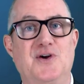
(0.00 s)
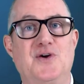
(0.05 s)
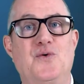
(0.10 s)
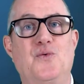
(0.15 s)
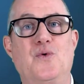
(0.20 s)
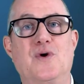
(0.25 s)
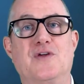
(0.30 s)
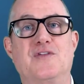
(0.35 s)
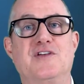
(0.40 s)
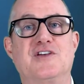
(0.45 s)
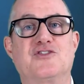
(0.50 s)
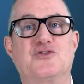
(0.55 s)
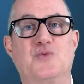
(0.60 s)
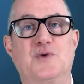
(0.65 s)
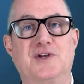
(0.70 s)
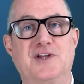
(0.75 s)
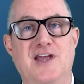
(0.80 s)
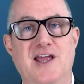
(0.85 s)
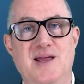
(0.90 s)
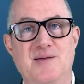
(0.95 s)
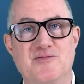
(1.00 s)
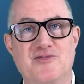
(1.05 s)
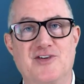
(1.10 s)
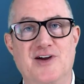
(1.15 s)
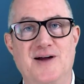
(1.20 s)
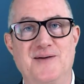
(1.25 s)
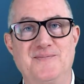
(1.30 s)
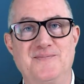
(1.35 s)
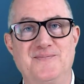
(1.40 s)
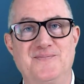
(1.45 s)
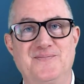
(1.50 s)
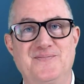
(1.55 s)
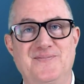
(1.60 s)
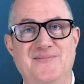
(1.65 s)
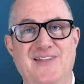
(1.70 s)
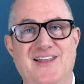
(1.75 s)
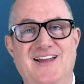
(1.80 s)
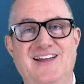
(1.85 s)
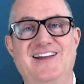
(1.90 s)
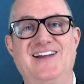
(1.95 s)
where this one came from.
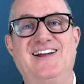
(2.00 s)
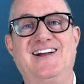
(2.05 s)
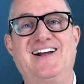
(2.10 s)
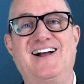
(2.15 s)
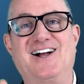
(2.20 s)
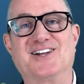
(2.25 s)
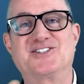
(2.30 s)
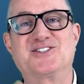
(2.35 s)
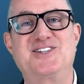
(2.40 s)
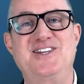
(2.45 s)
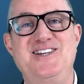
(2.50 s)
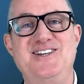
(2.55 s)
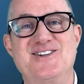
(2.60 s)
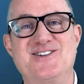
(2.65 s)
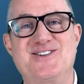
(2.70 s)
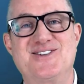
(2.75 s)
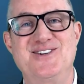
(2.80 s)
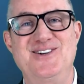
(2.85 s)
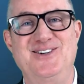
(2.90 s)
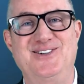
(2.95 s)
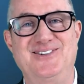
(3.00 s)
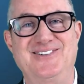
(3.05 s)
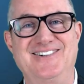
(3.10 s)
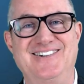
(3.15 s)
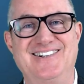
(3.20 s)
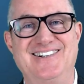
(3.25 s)
I'll see you soon.